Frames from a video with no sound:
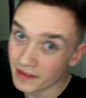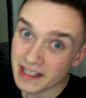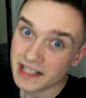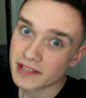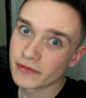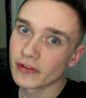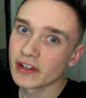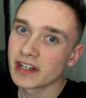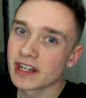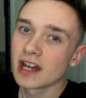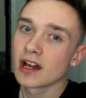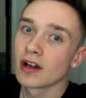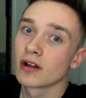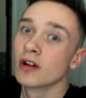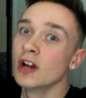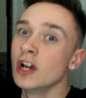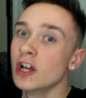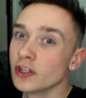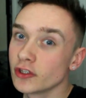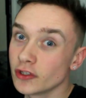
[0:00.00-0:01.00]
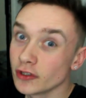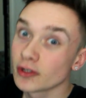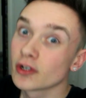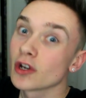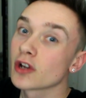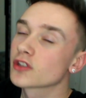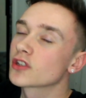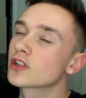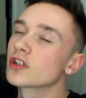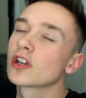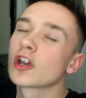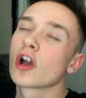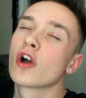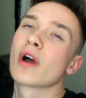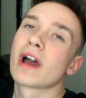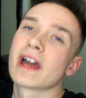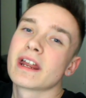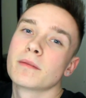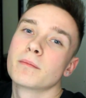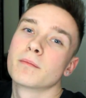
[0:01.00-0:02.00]
this video, so you guys can go
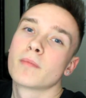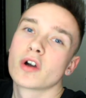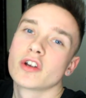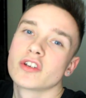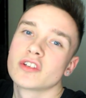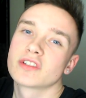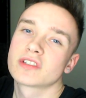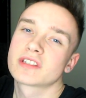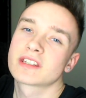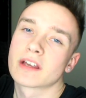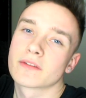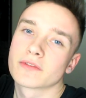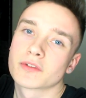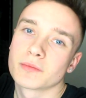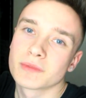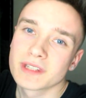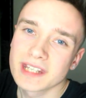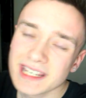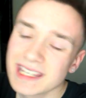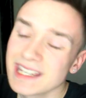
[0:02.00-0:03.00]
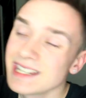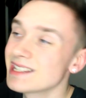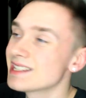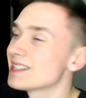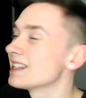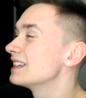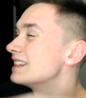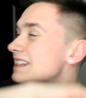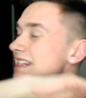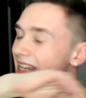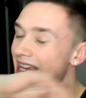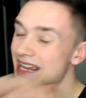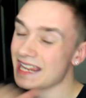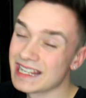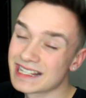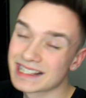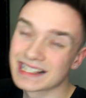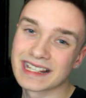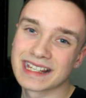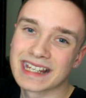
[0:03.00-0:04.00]
ahead and buy yourself some tickets.
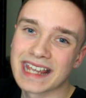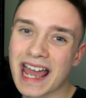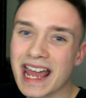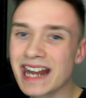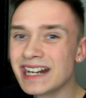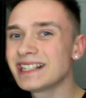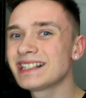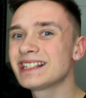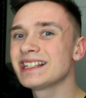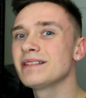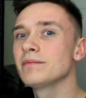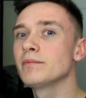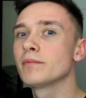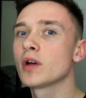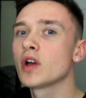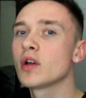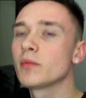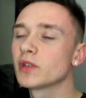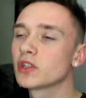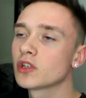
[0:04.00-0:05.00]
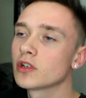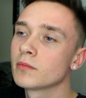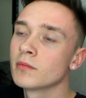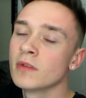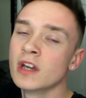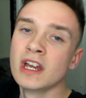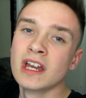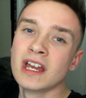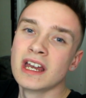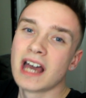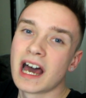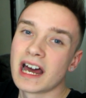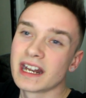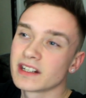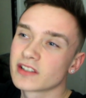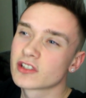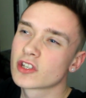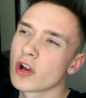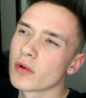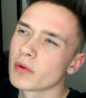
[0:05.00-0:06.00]
It's at the N E C in Birmingham, and
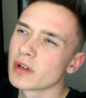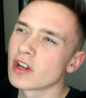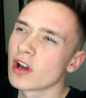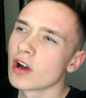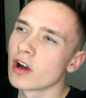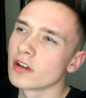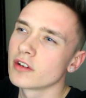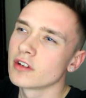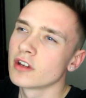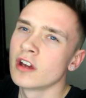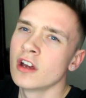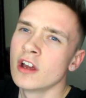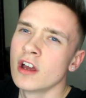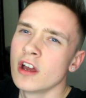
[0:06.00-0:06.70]
it's going on...